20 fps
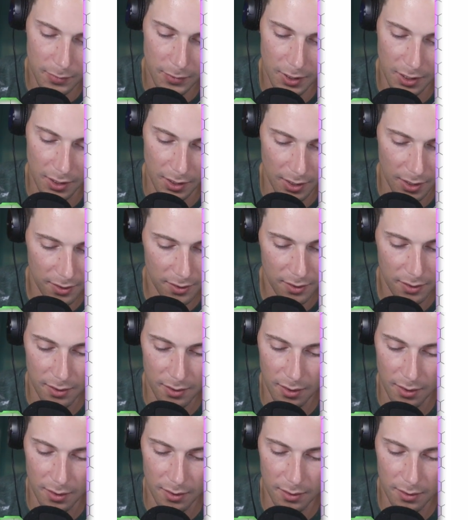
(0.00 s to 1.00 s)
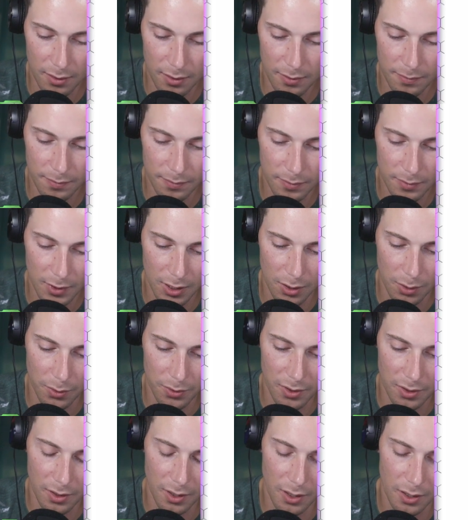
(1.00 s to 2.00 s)
Yes, it does. It
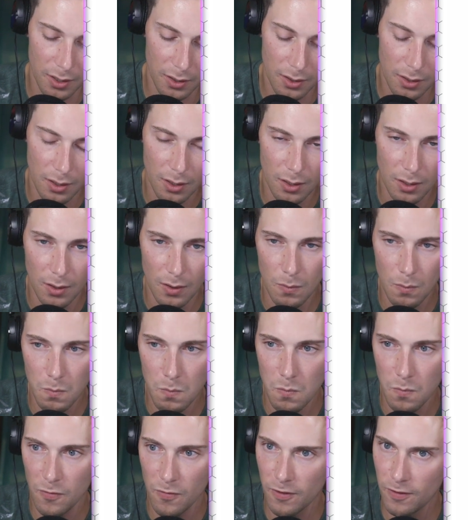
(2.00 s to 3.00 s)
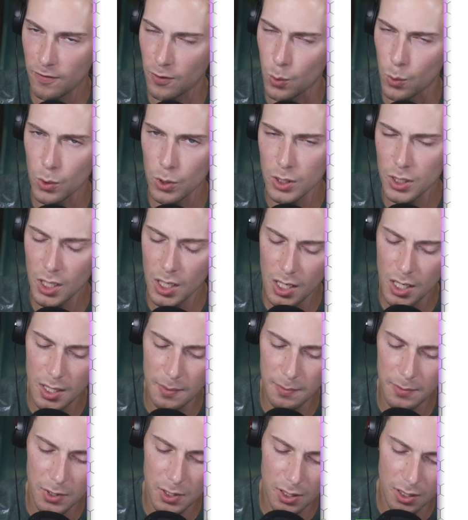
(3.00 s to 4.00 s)
goes in there four
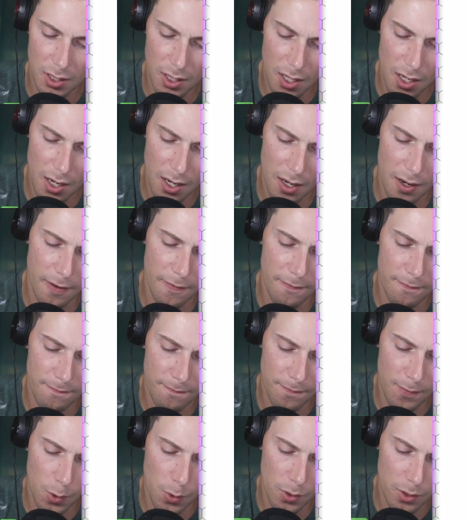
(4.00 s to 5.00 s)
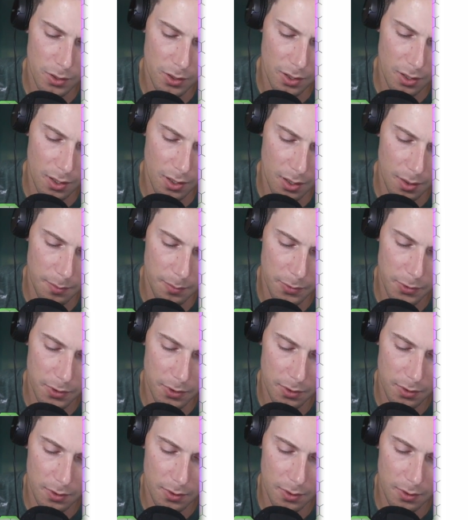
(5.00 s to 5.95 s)
times? Yeah, four times.